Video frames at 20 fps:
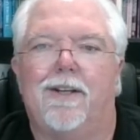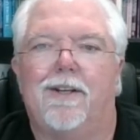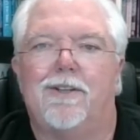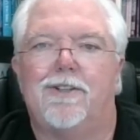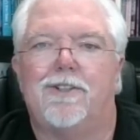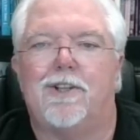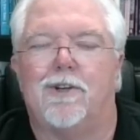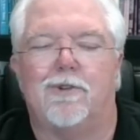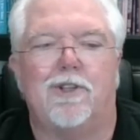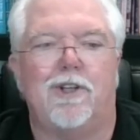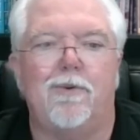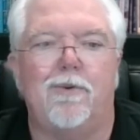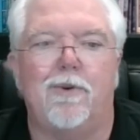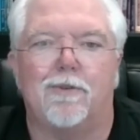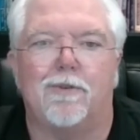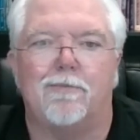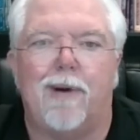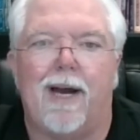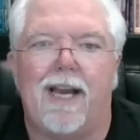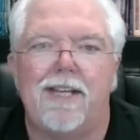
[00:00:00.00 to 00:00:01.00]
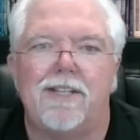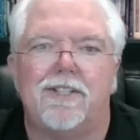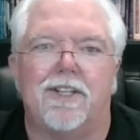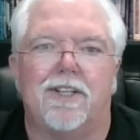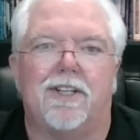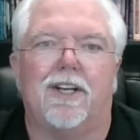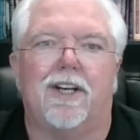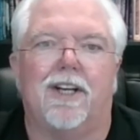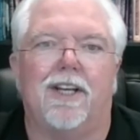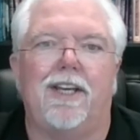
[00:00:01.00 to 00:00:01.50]
So she was
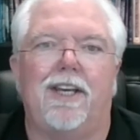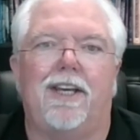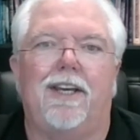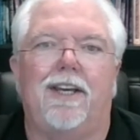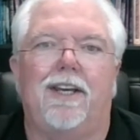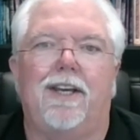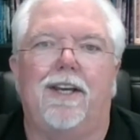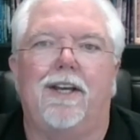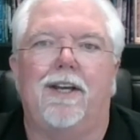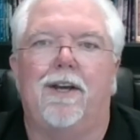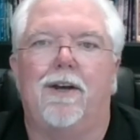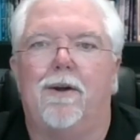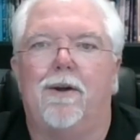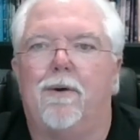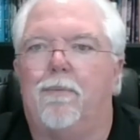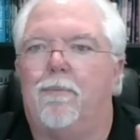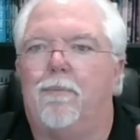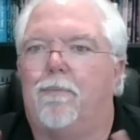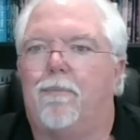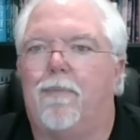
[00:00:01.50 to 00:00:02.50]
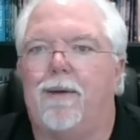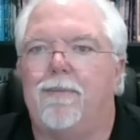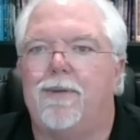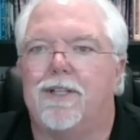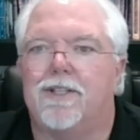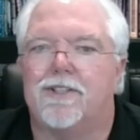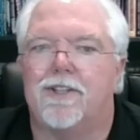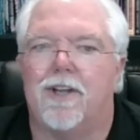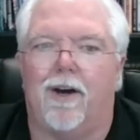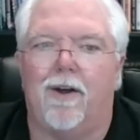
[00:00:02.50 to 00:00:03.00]
basically, maybe
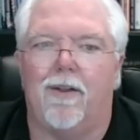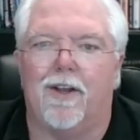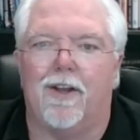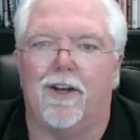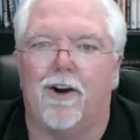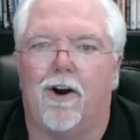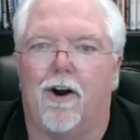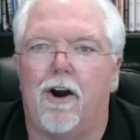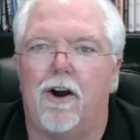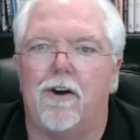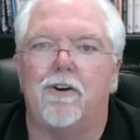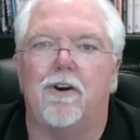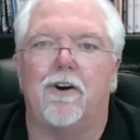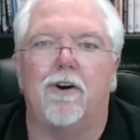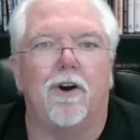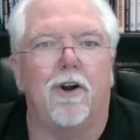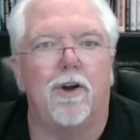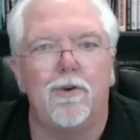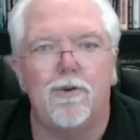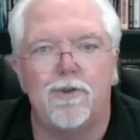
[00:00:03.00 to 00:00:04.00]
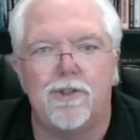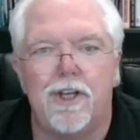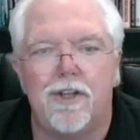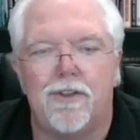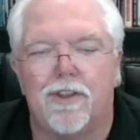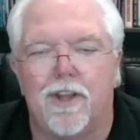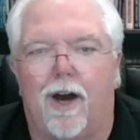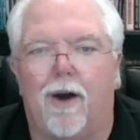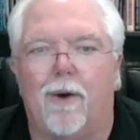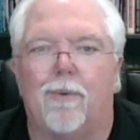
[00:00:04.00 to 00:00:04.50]
saw the gardener who she
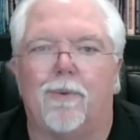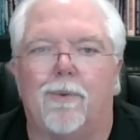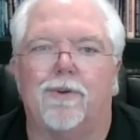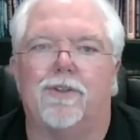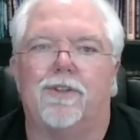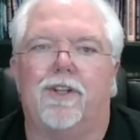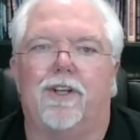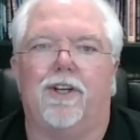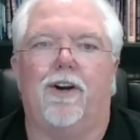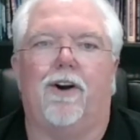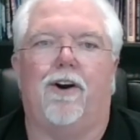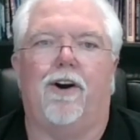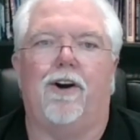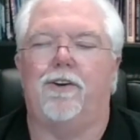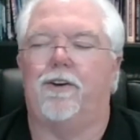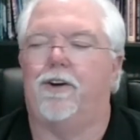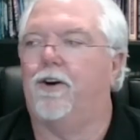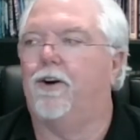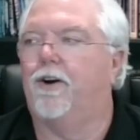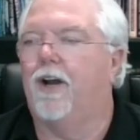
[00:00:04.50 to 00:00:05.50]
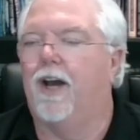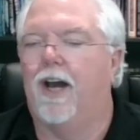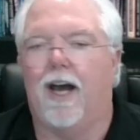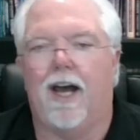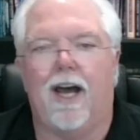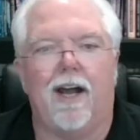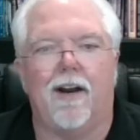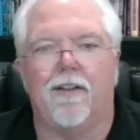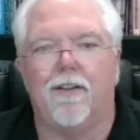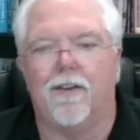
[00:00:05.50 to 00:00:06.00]
thought was the gardener
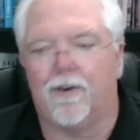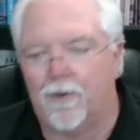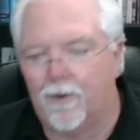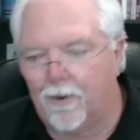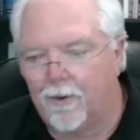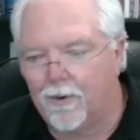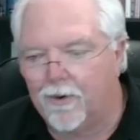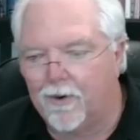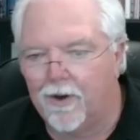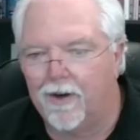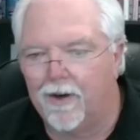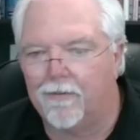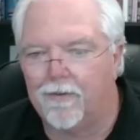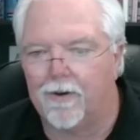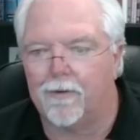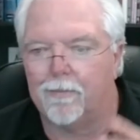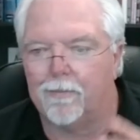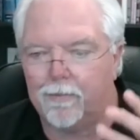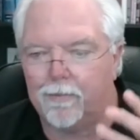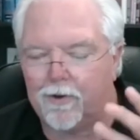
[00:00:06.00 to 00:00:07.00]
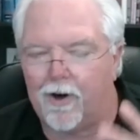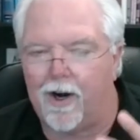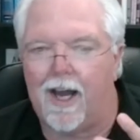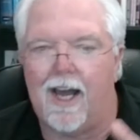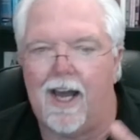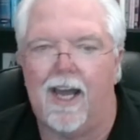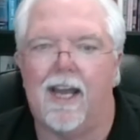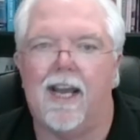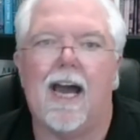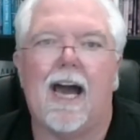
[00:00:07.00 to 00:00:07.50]
out of the corner of her
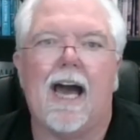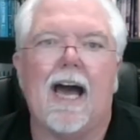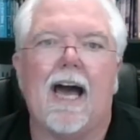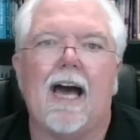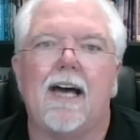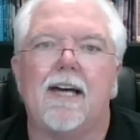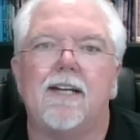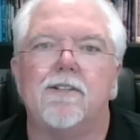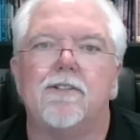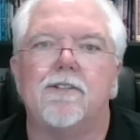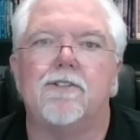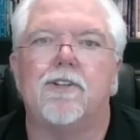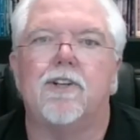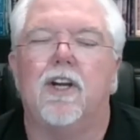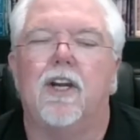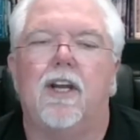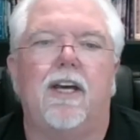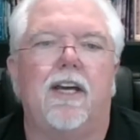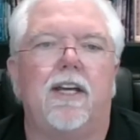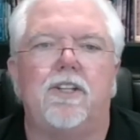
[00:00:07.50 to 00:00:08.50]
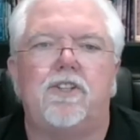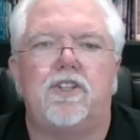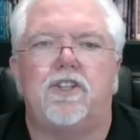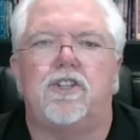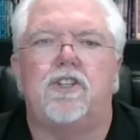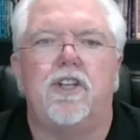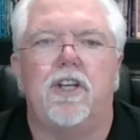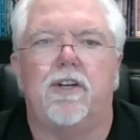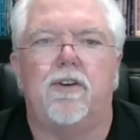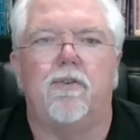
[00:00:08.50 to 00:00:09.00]
crying eyes, and she
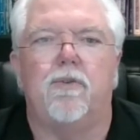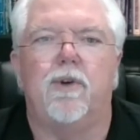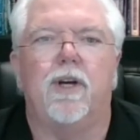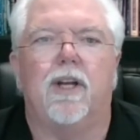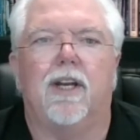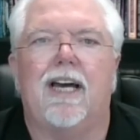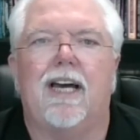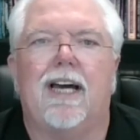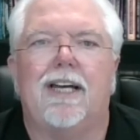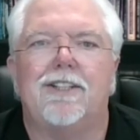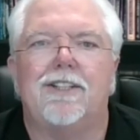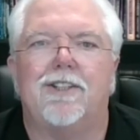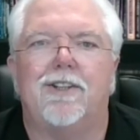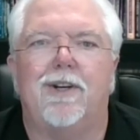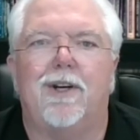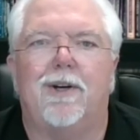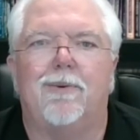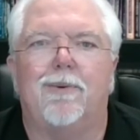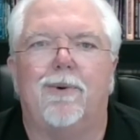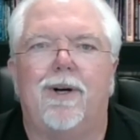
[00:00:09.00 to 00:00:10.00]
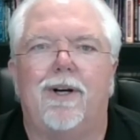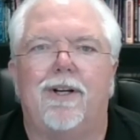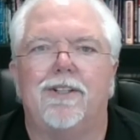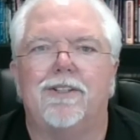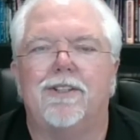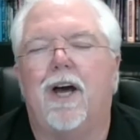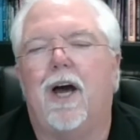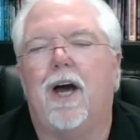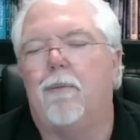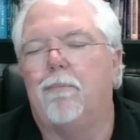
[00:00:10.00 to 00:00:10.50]
didn't realize who it was.